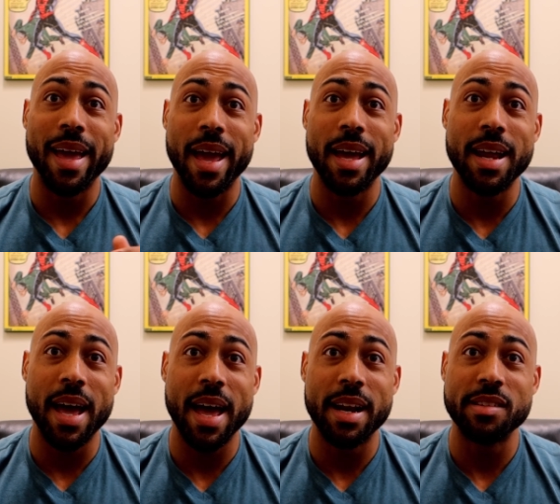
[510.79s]
and I
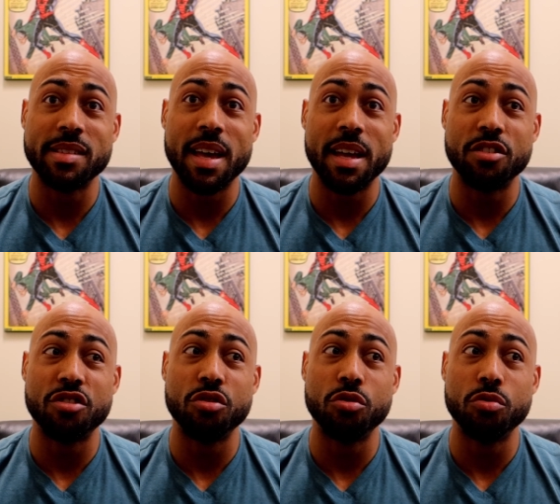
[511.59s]
had it set
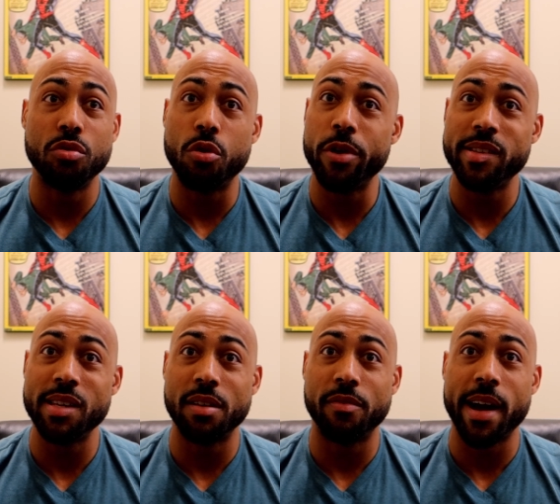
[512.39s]
to
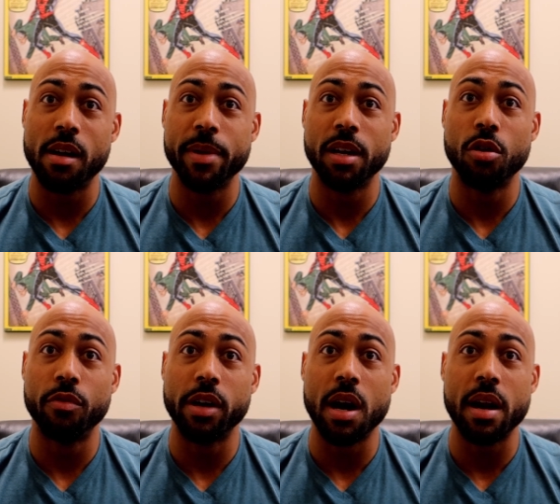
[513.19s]
noisy environment
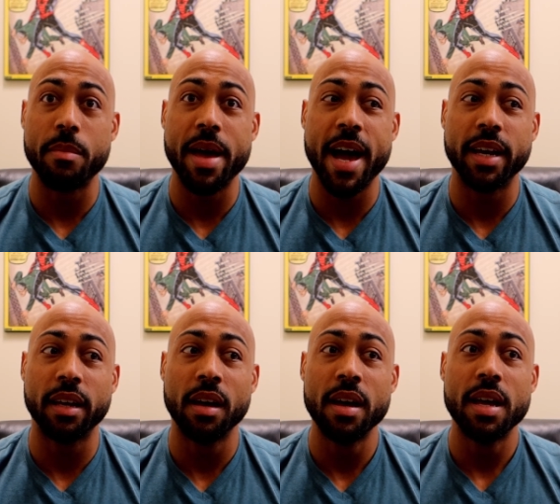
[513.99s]
over automatic,